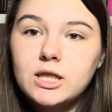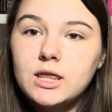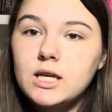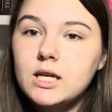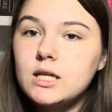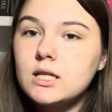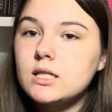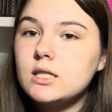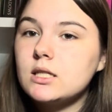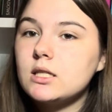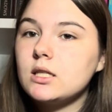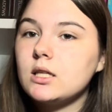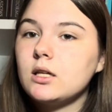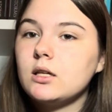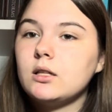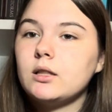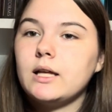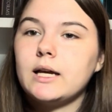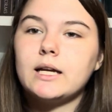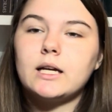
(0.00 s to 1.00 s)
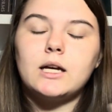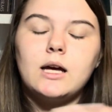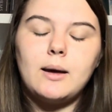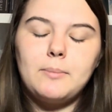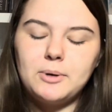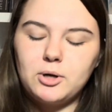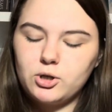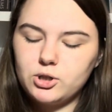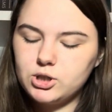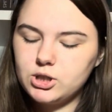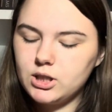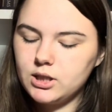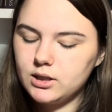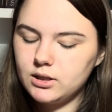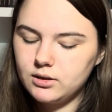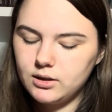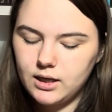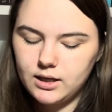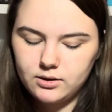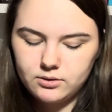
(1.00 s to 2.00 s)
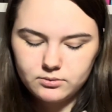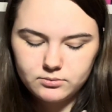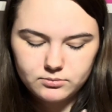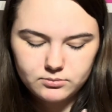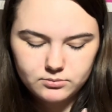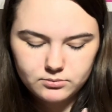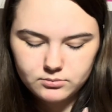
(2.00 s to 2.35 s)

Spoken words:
this, like, I'm a Christian, I don't,